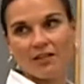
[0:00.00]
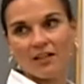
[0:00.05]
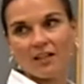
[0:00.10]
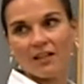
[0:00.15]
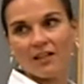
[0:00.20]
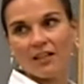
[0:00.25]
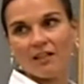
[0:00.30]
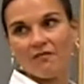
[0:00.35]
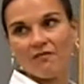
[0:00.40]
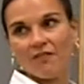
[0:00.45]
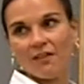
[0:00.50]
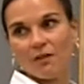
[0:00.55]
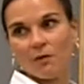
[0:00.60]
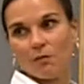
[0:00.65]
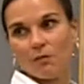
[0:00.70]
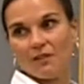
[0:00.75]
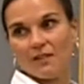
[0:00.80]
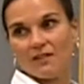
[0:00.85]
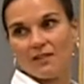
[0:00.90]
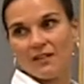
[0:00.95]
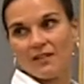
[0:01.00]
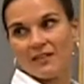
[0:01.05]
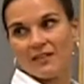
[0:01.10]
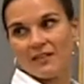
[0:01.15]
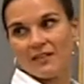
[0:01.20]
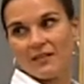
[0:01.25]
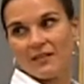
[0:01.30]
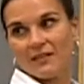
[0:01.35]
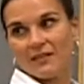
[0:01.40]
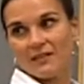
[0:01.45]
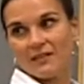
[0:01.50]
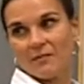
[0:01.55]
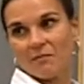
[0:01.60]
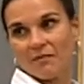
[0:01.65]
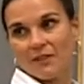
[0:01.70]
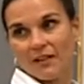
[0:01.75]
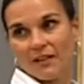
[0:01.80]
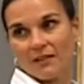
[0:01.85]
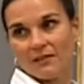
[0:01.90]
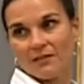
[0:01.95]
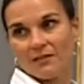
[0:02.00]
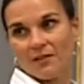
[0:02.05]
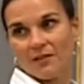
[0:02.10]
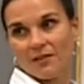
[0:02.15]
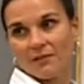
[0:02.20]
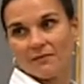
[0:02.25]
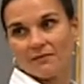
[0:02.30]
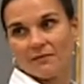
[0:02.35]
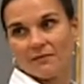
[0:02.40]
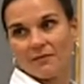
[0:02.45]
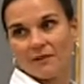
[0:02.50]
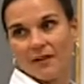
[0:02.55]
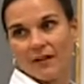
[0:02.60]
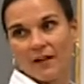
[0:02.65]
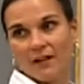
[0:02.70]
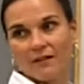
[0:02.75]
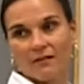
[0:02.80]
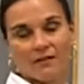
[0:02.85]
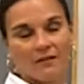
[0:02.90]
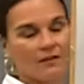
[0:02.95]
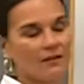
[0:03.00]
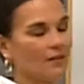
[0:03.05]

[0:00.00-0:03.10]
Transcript: you're going to leave fingerprints on the TLC plate too, okay?